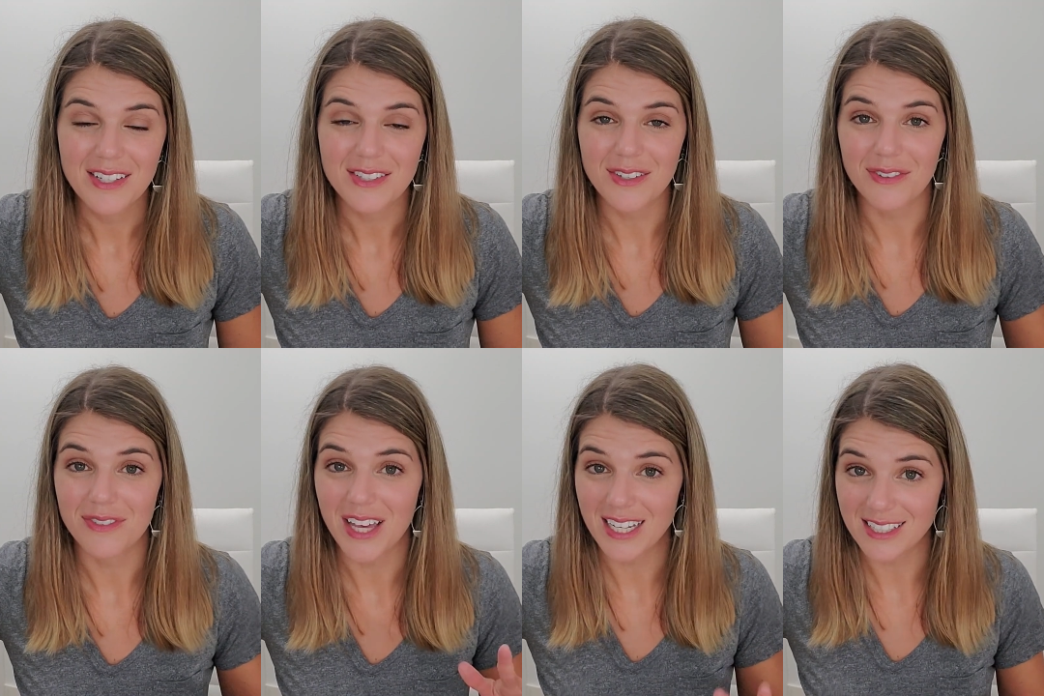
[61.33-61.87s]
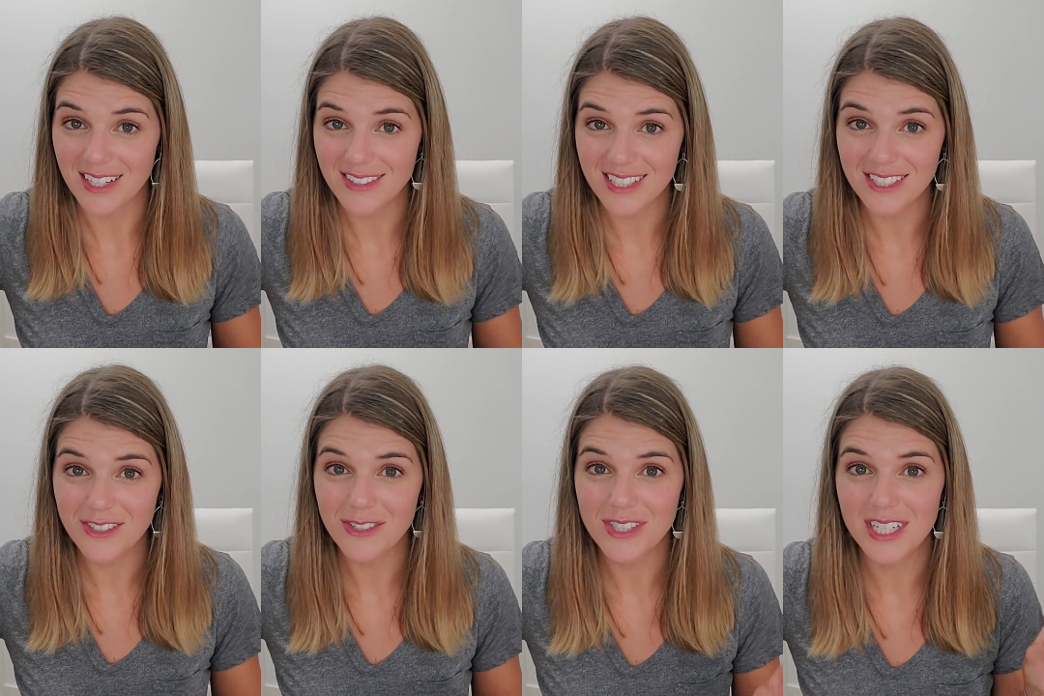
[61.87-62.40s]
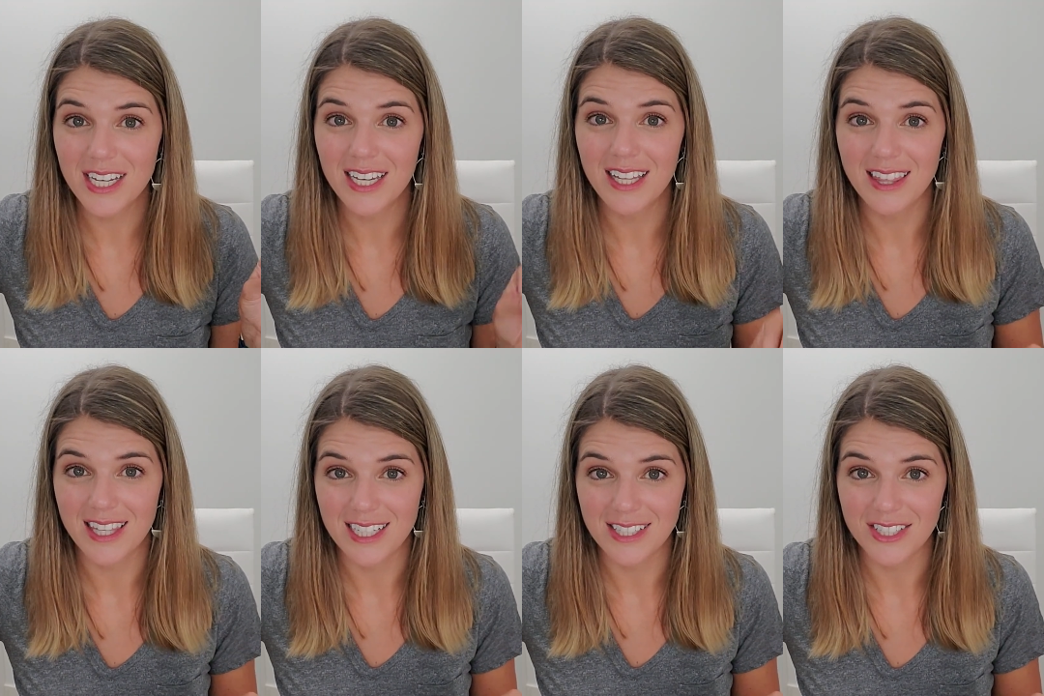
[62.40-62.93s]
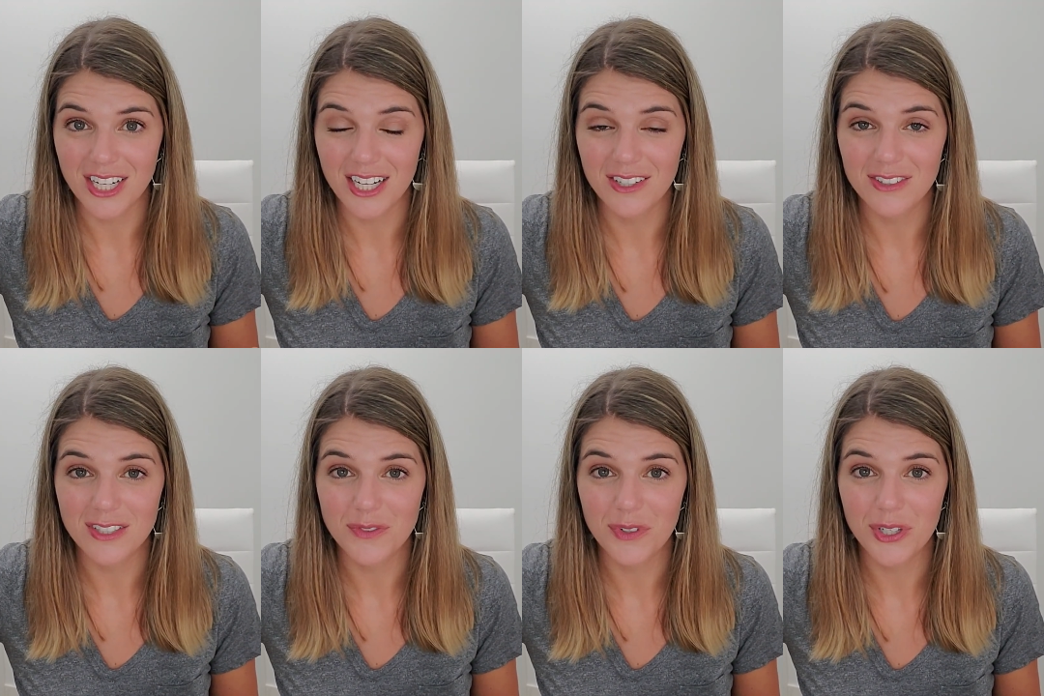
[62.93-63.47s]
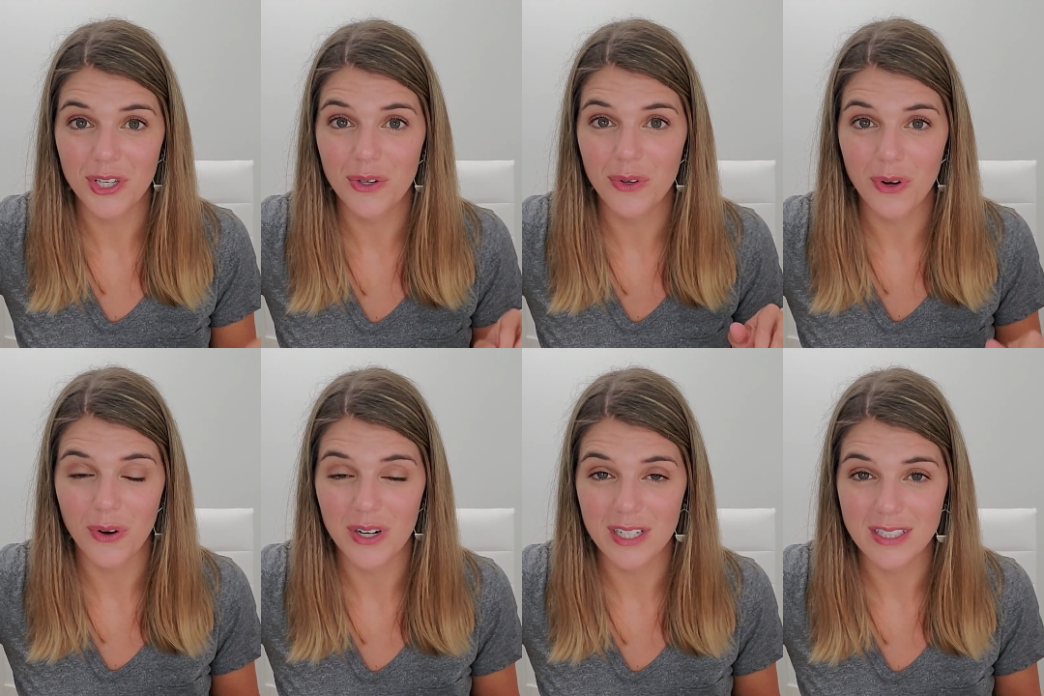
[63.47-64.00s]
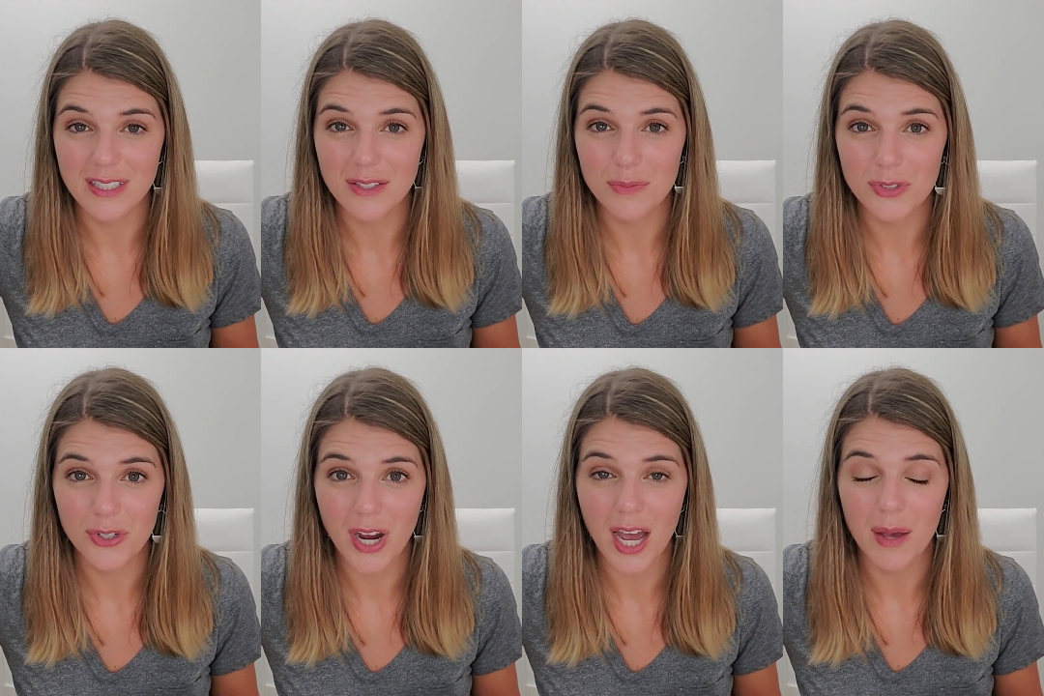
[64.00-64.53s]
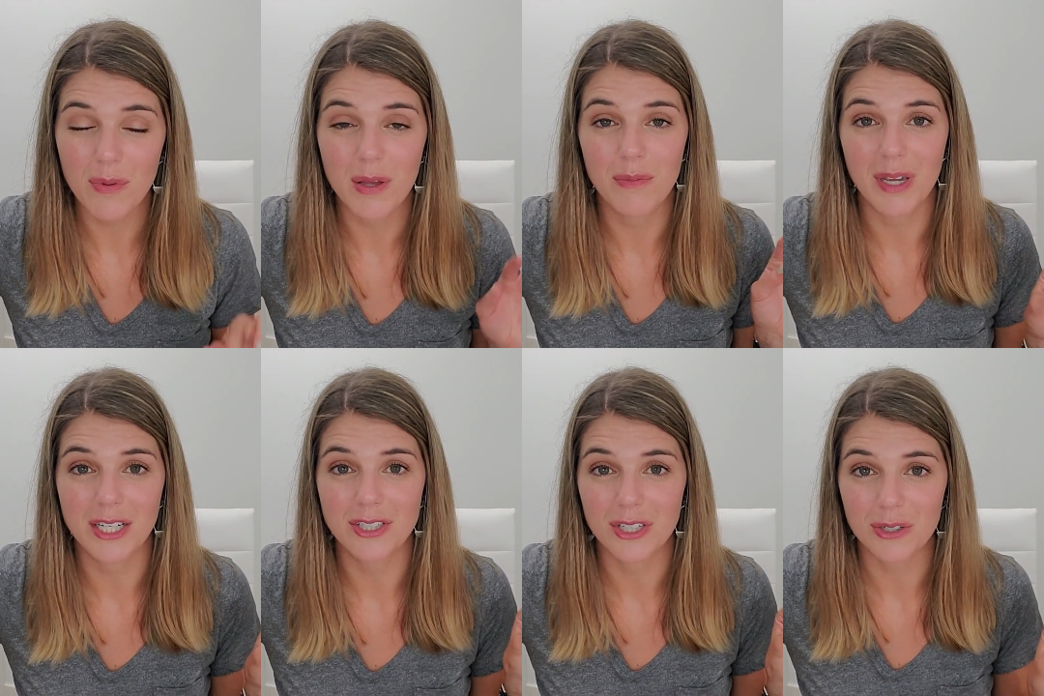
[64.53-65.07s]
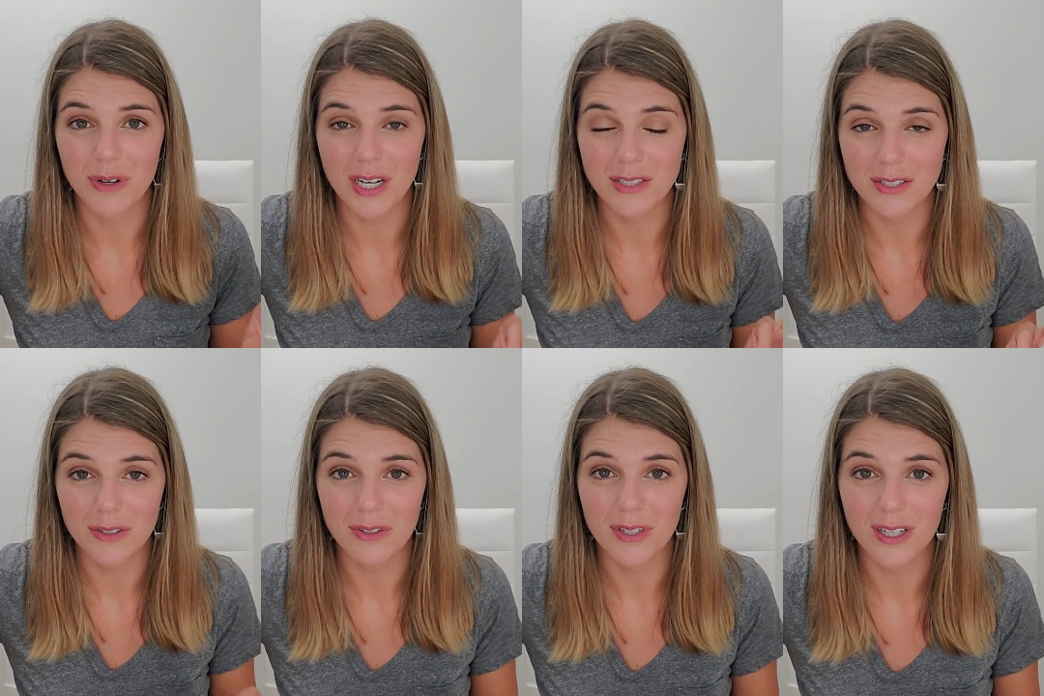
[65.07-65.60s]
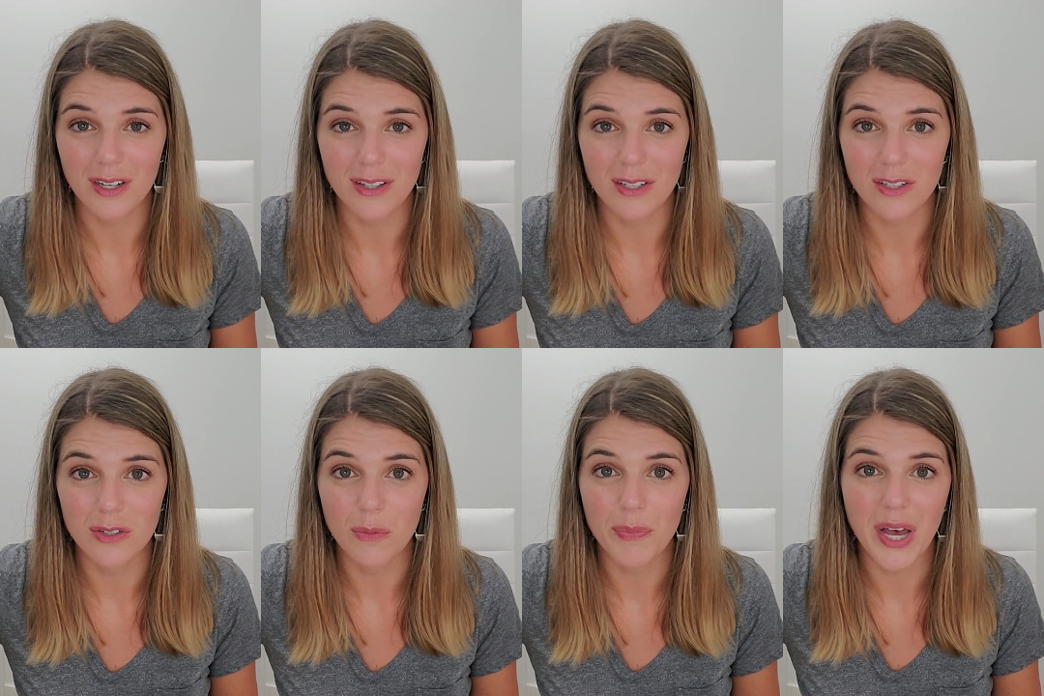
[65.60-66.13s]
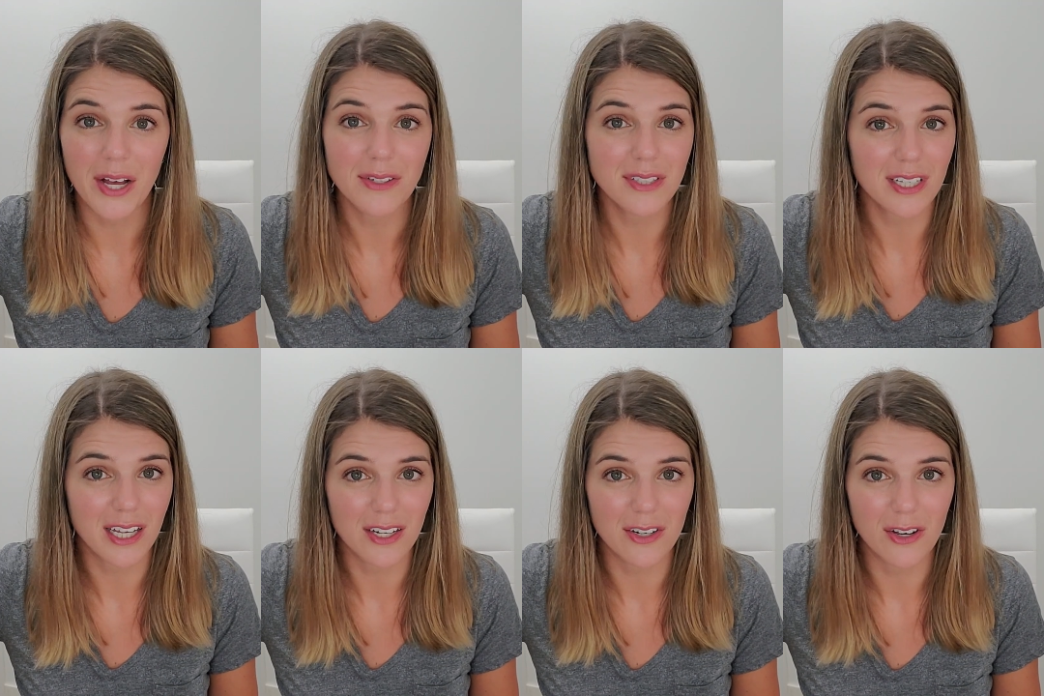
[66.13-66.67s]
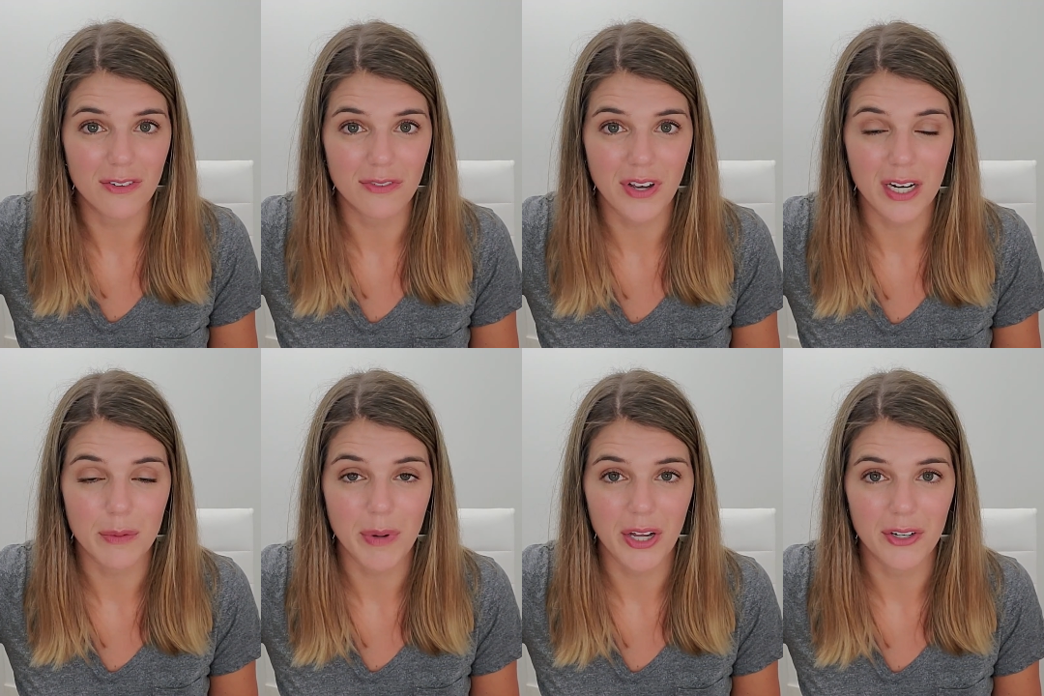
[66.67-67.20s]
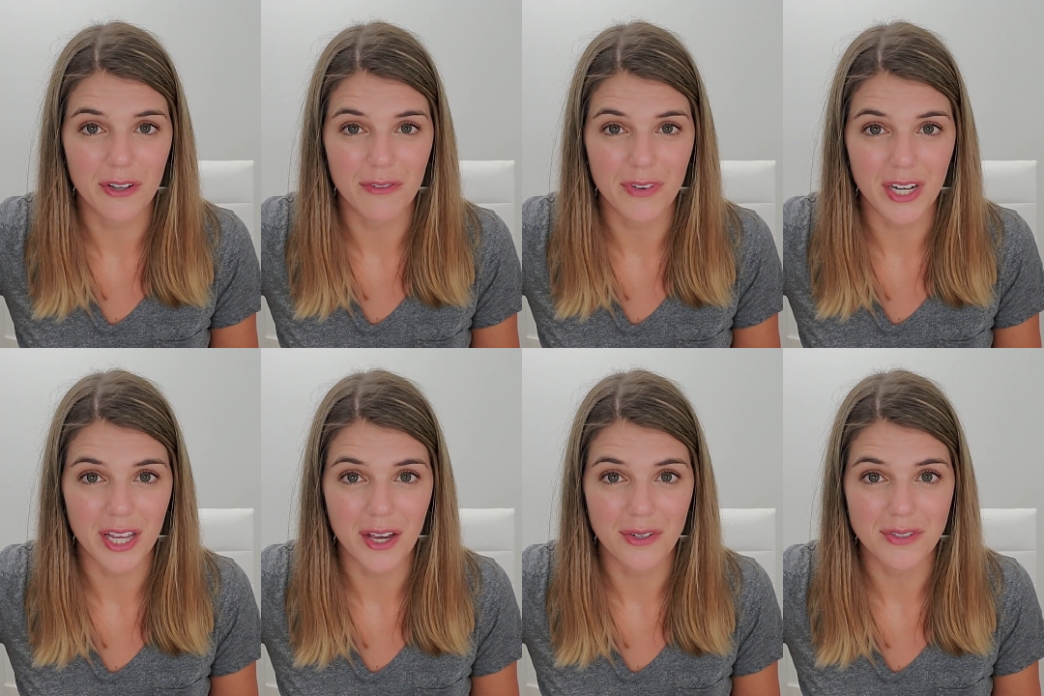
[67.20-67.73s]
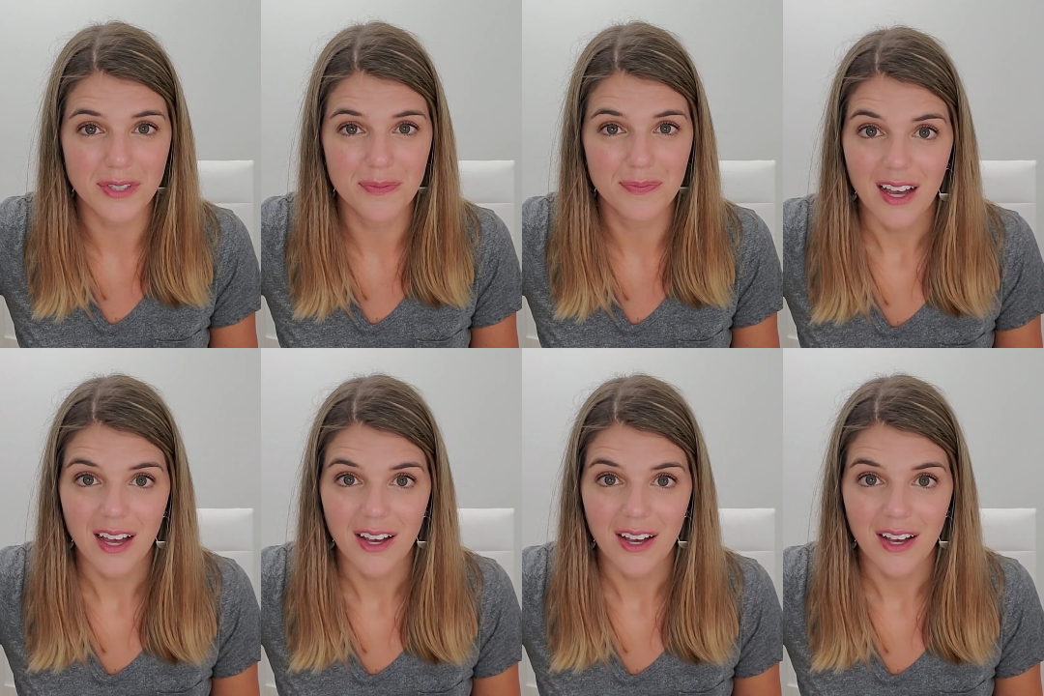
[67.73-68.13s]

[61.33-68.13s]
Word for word: So if that sounds interesting, this channel is for you. Go ahead and subscribe, and make sure you also click on the little bell to get notified about new videos.